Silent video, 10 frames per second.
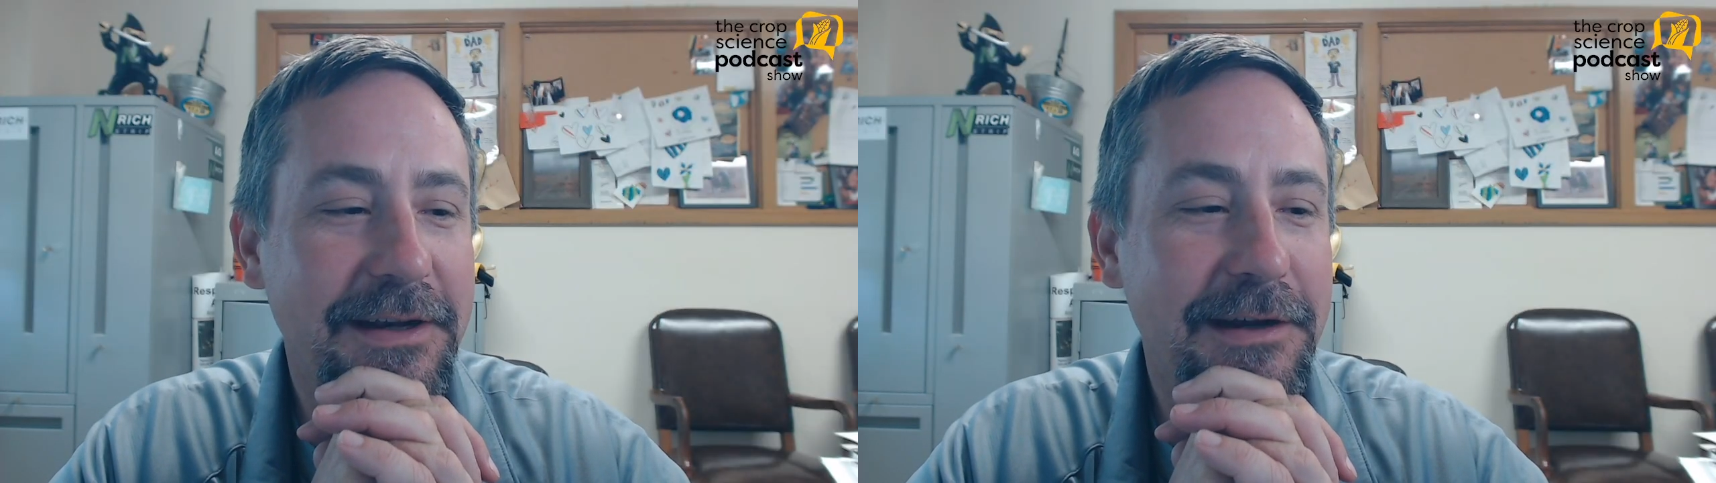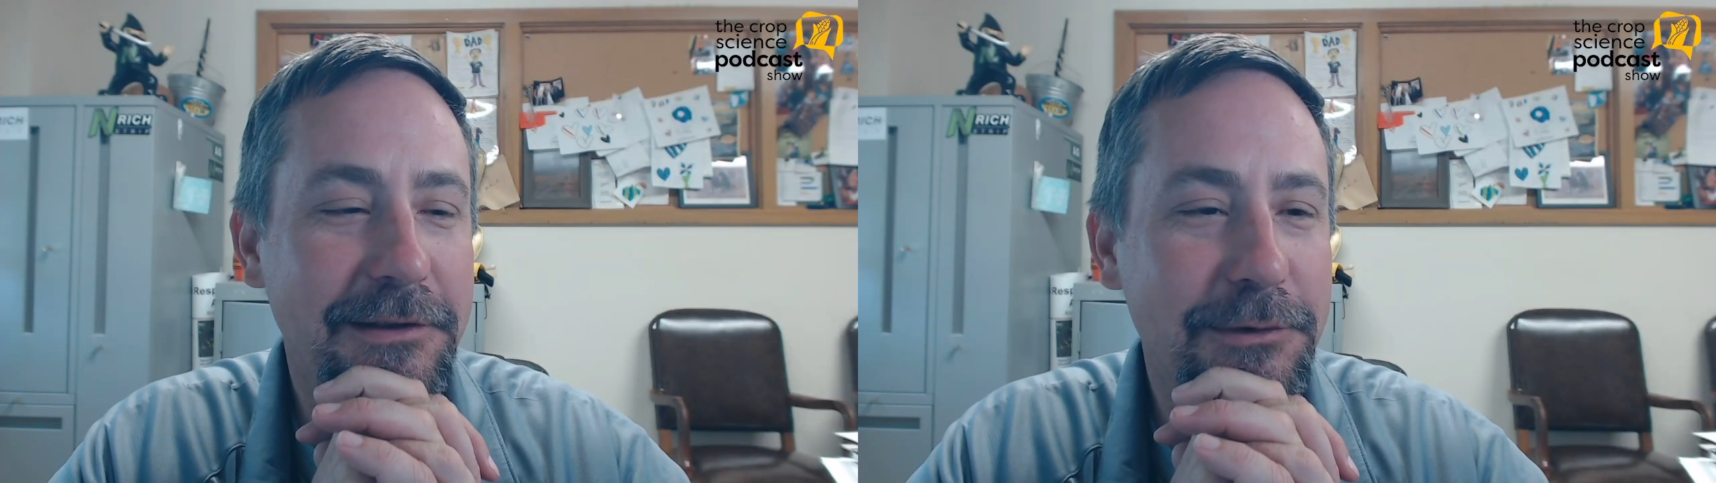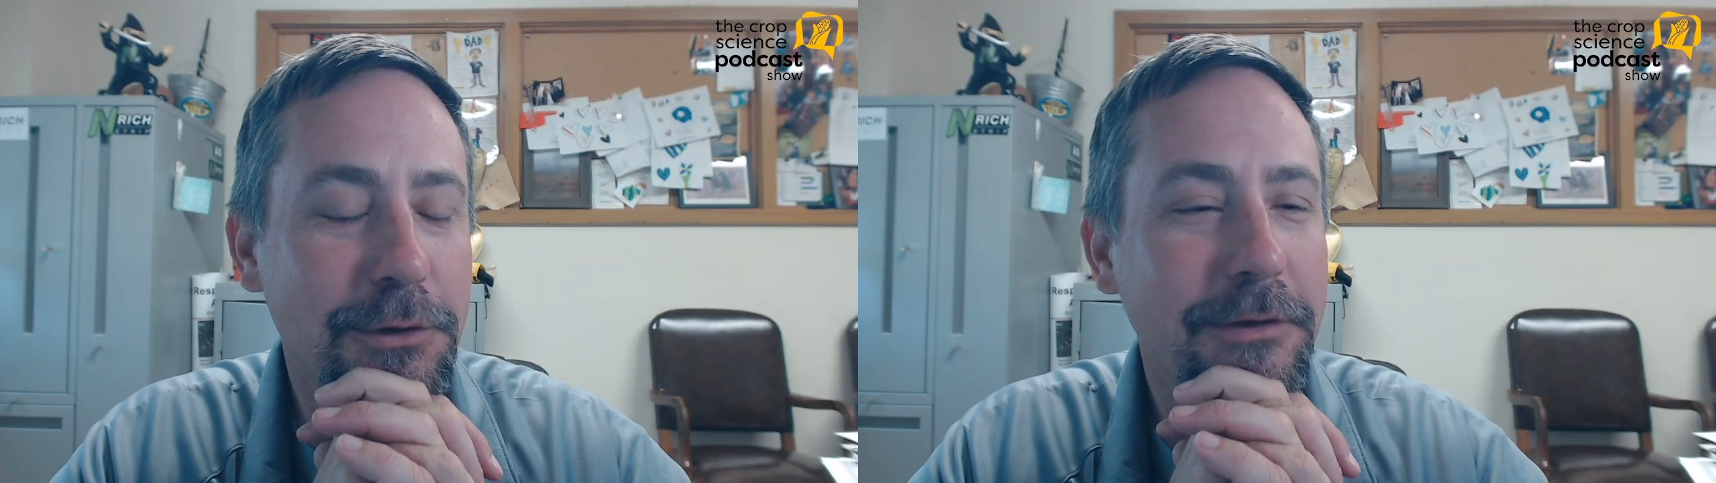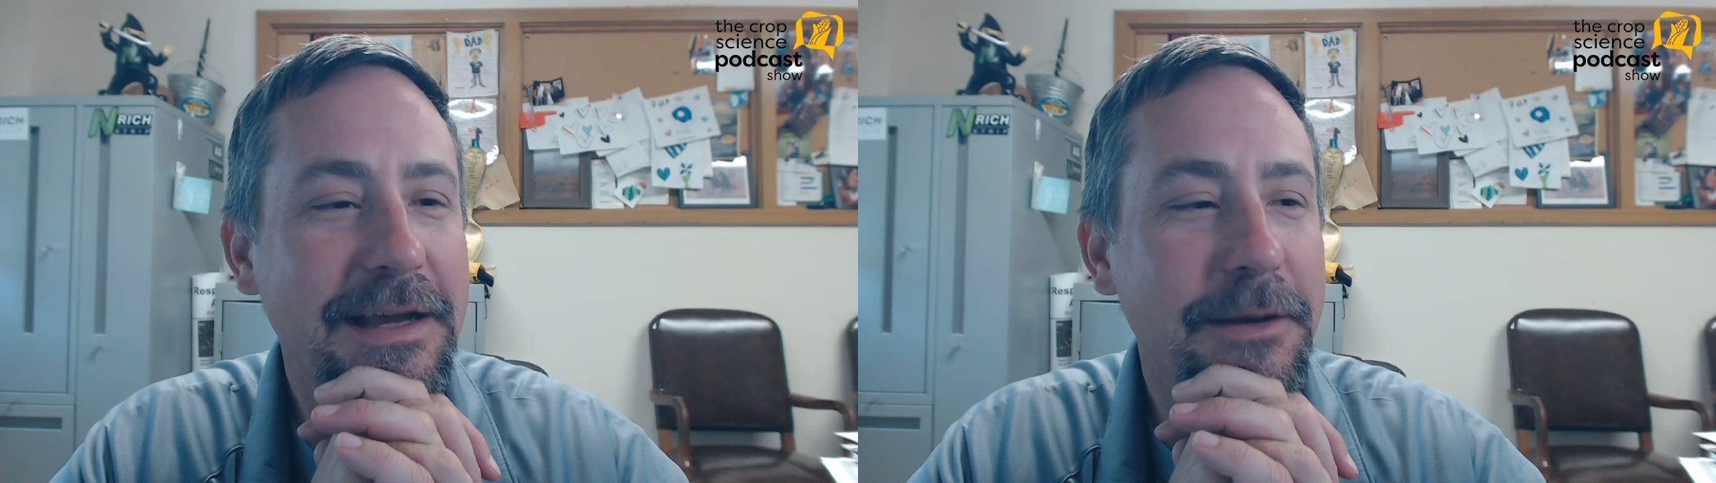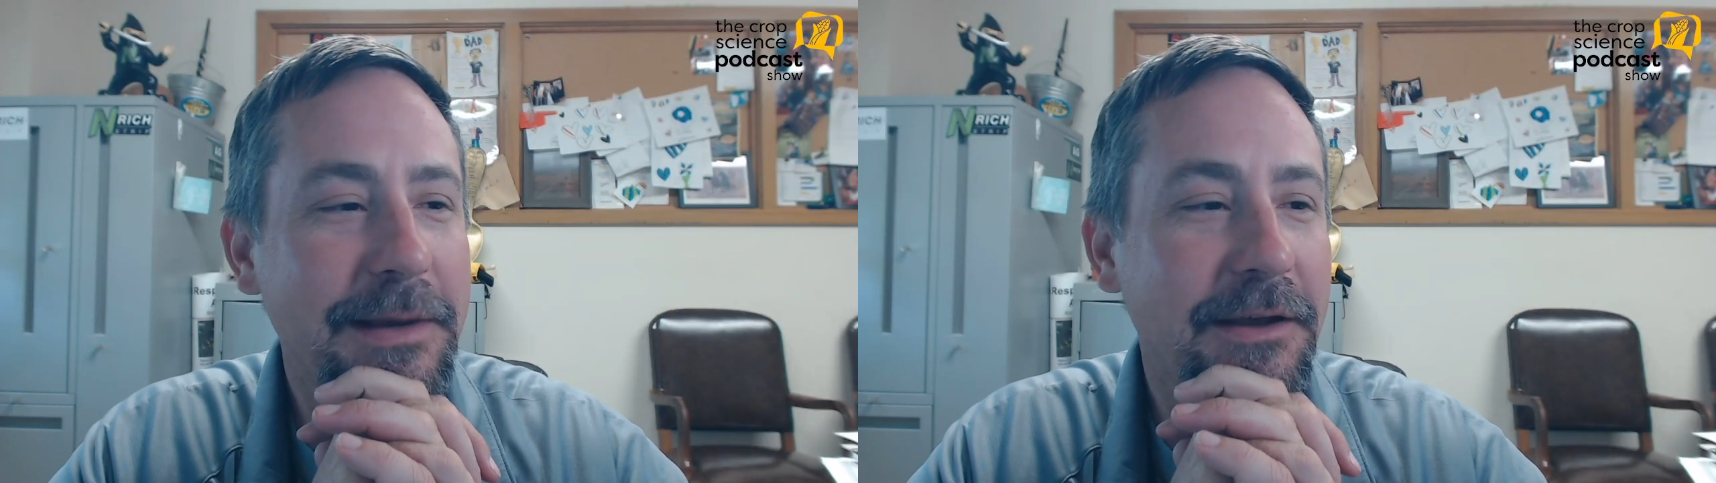that I only roll
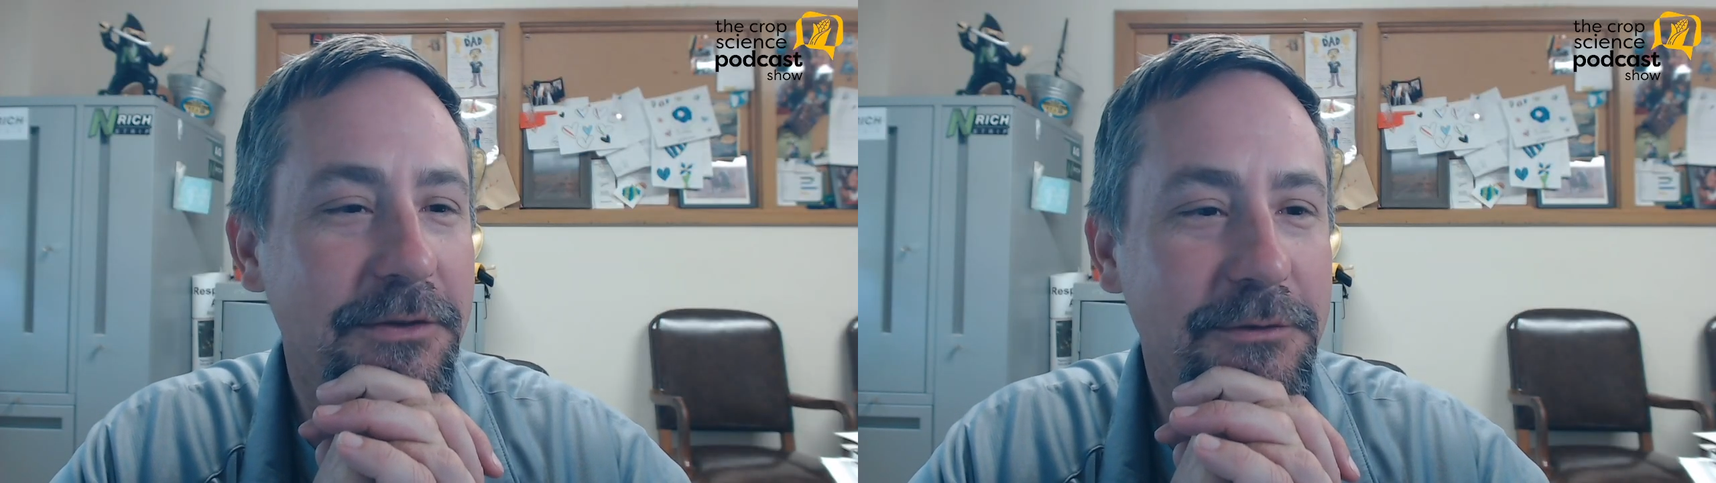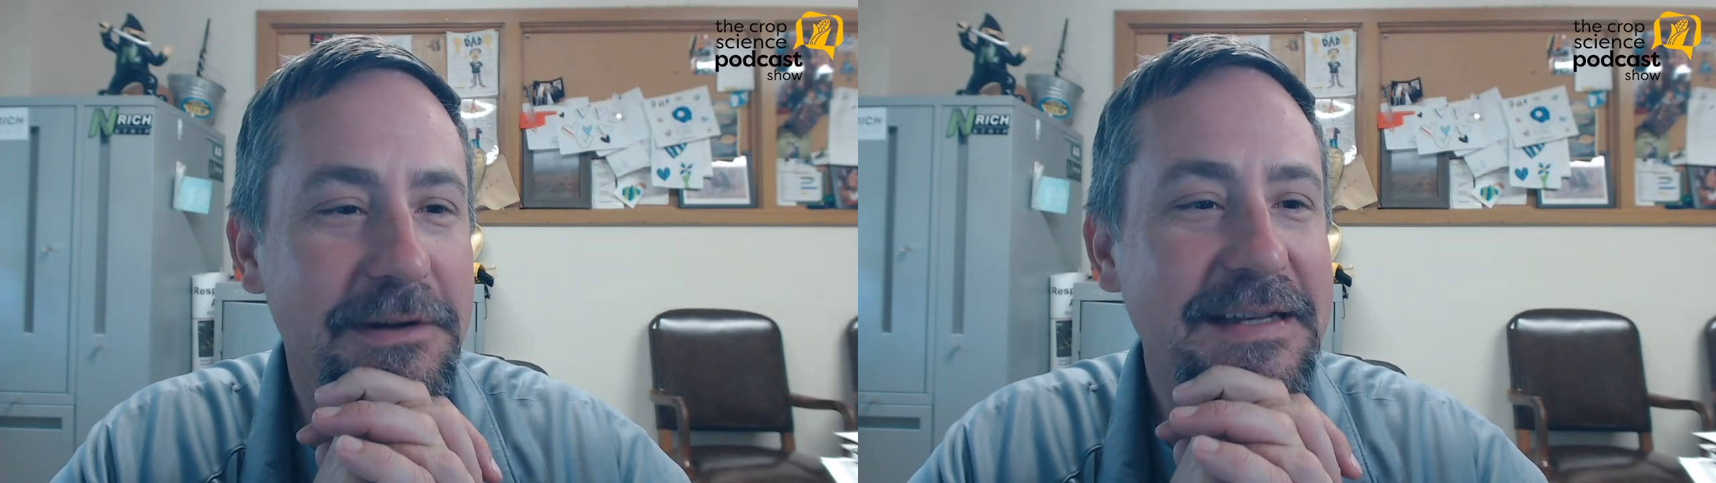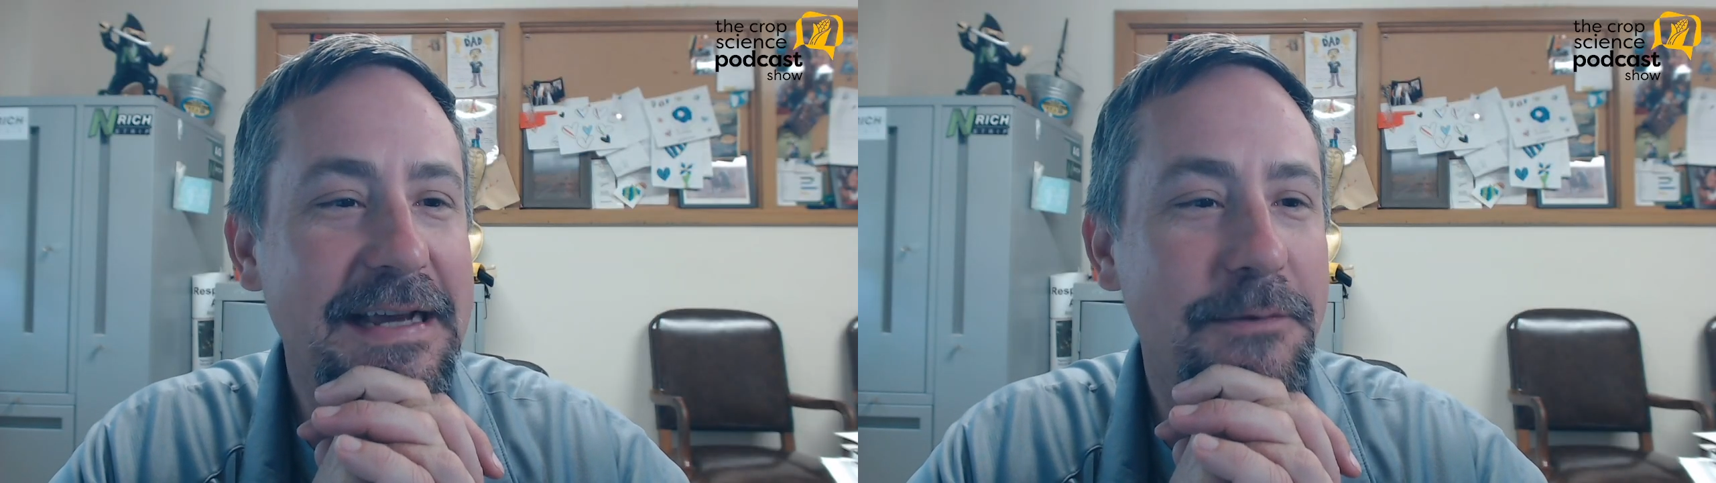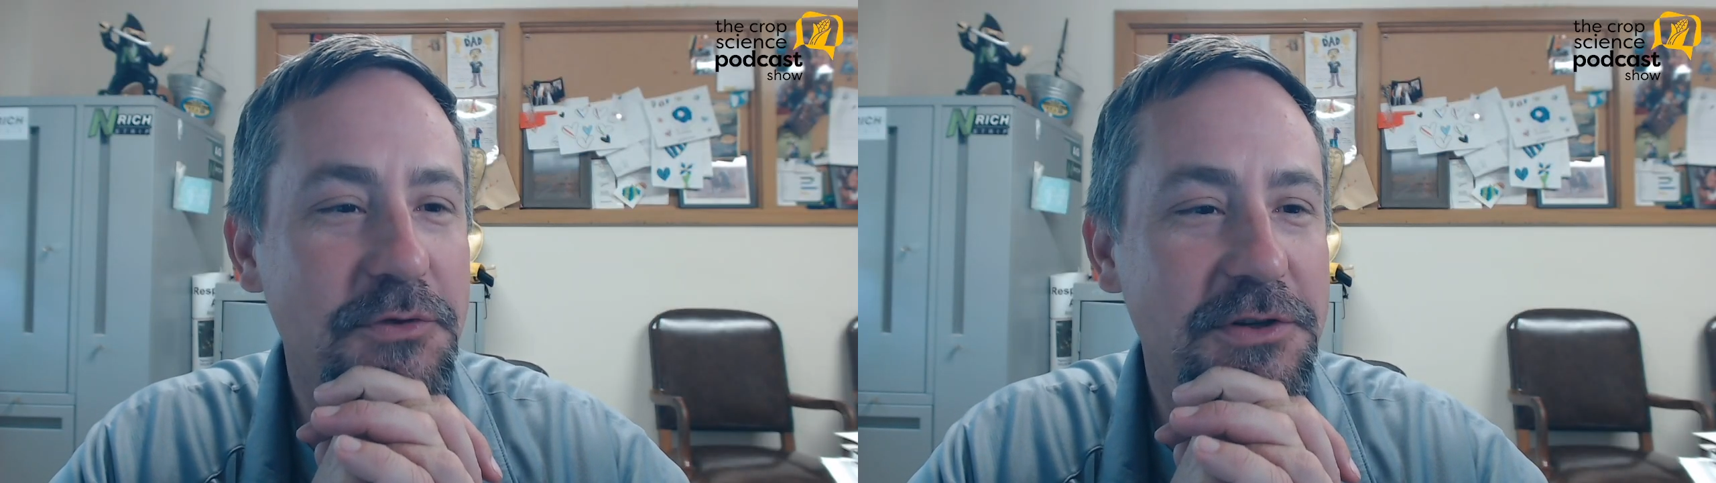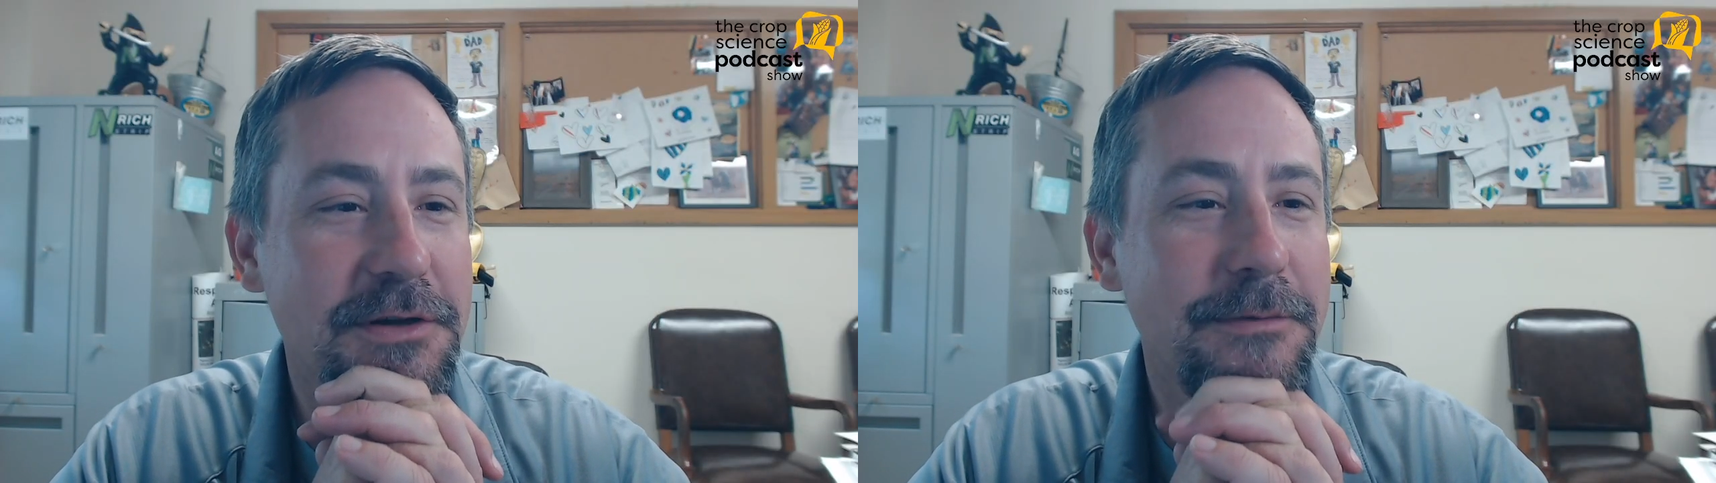out about 3
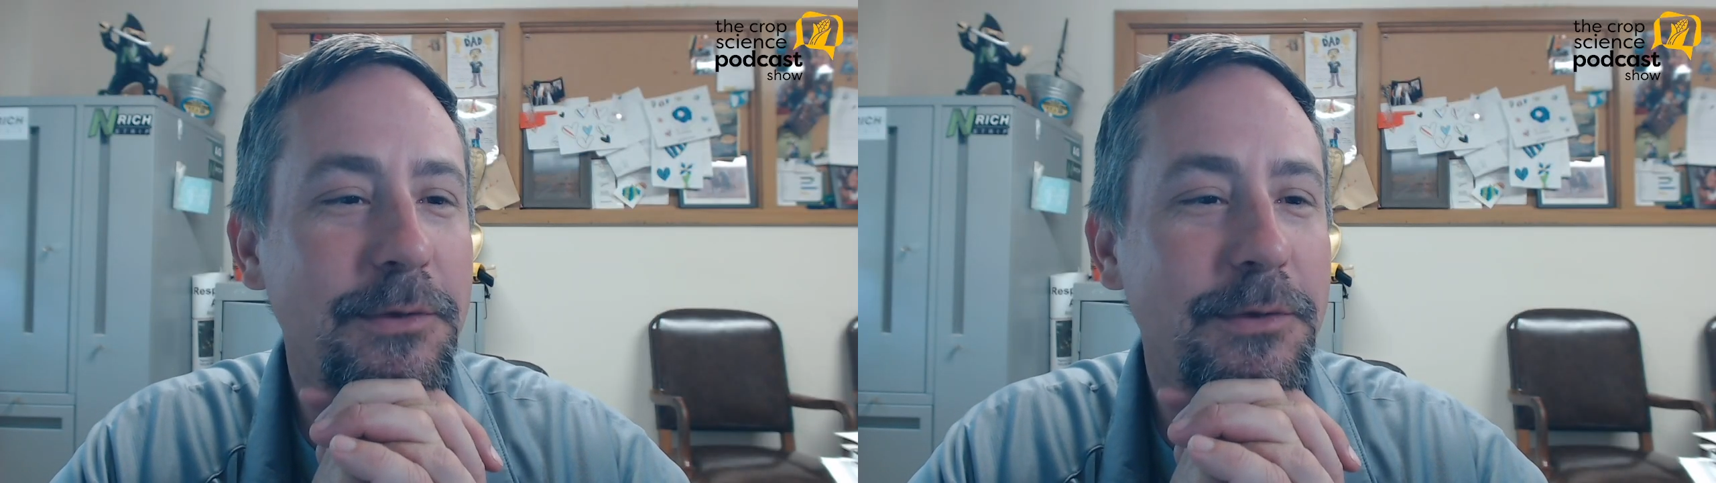times a year,